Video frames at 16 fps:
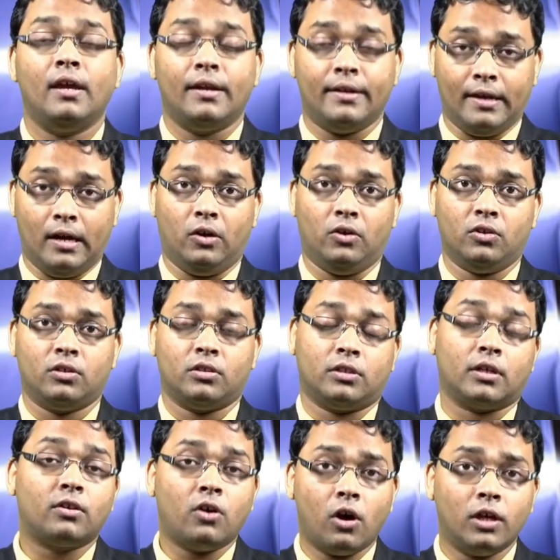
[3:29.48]
Now,
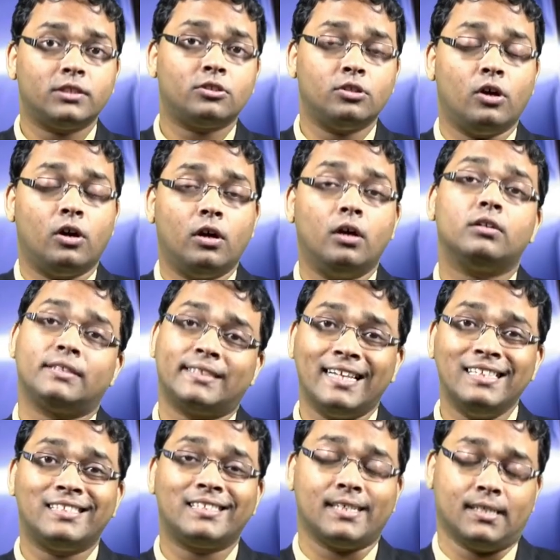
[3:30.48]
the Gauss law
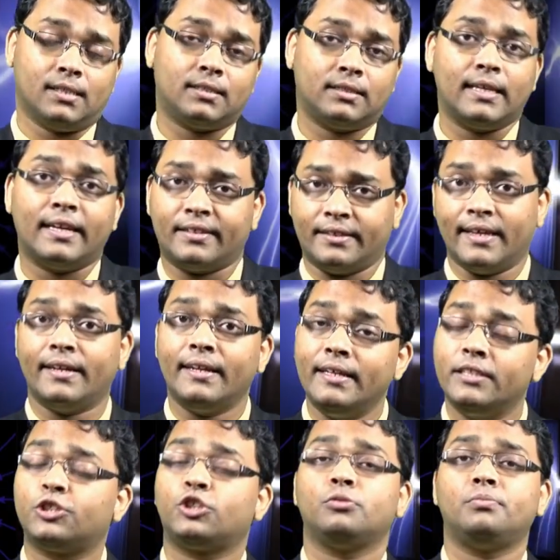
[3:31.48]
tells us that there
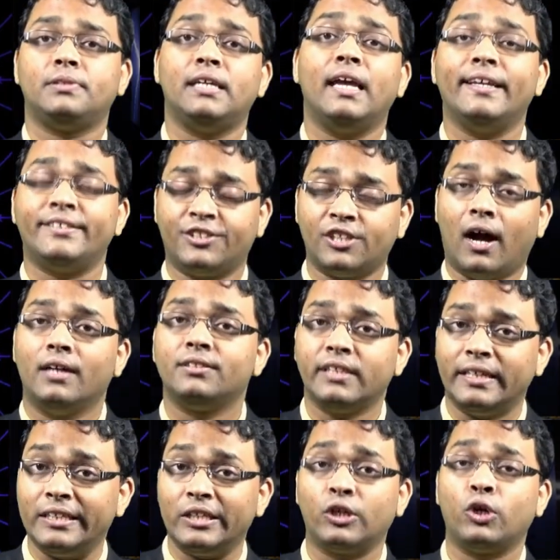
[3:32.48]
needs to be a charge
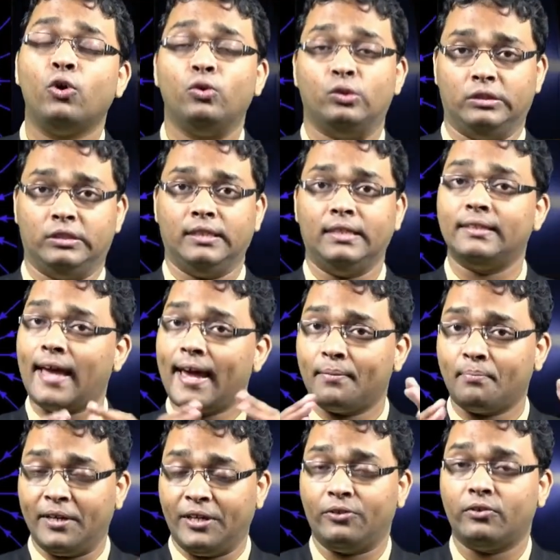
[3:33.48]
enclosed in
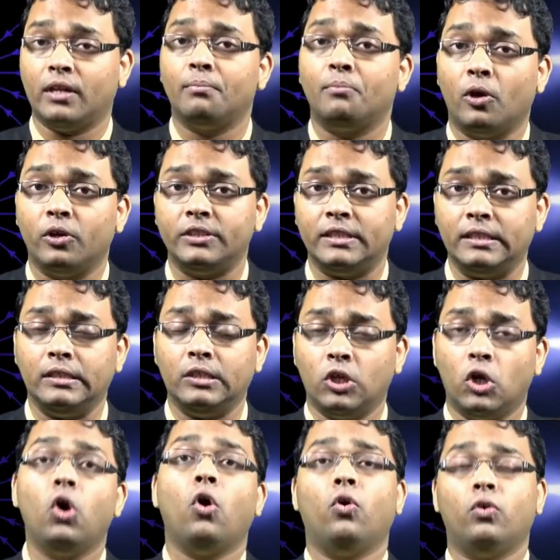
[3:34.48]
that particular body.
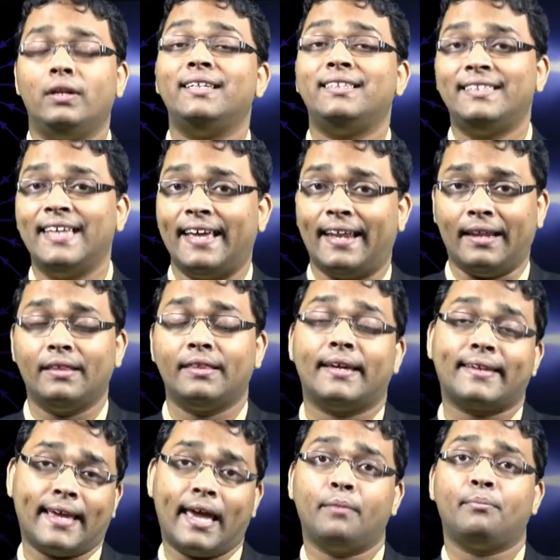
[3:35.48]
Only then
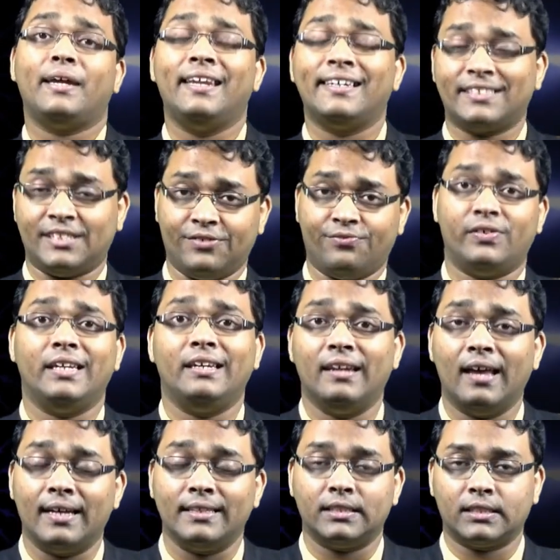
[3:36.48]
there can be electric field
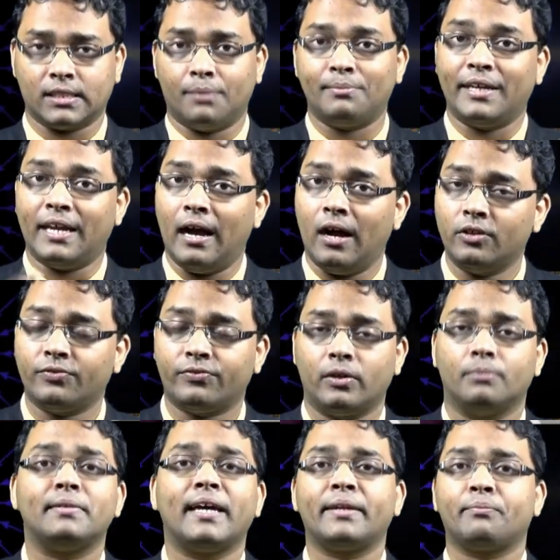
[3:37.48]
lines coming out
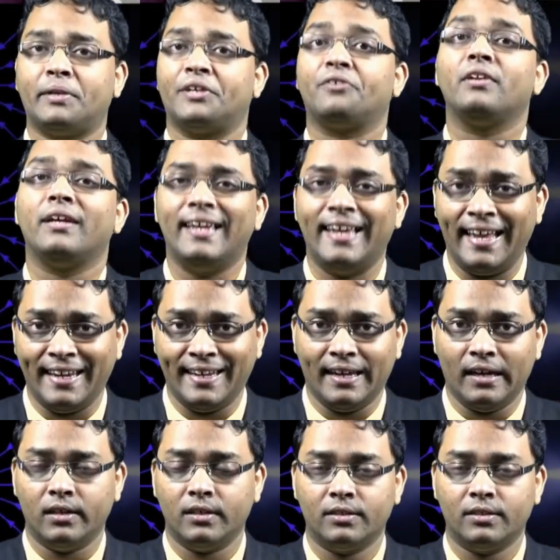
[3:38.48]
from that particular area.